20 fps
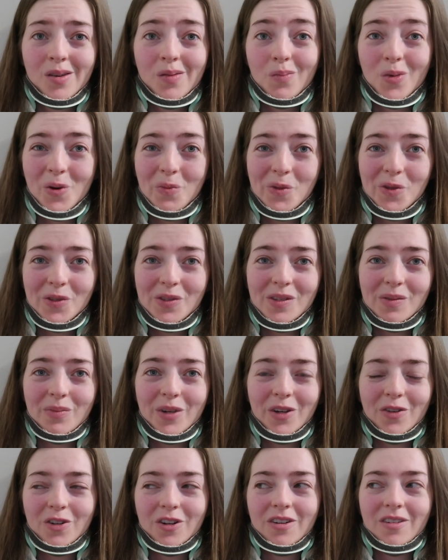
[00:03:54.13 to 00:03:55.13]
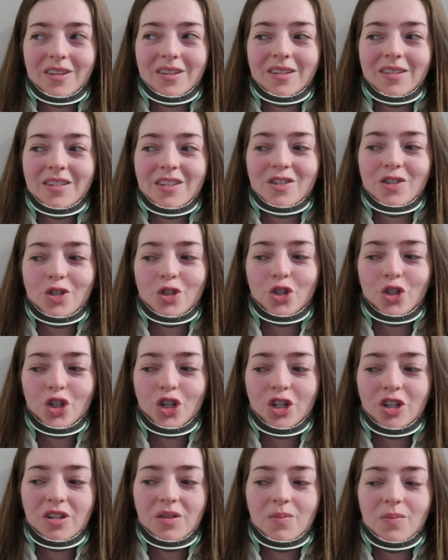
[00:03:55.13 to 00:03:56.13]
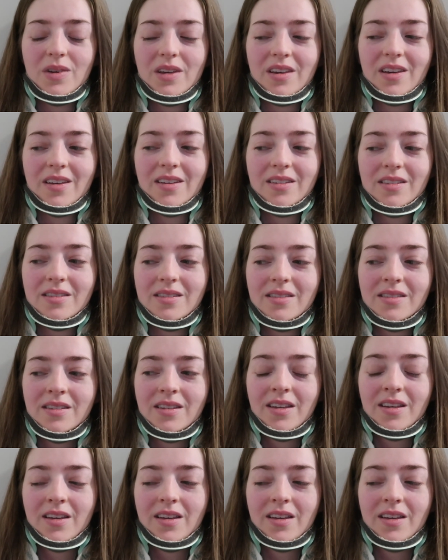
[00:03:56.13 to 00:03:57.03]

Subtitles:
moments in my chronic illness journey because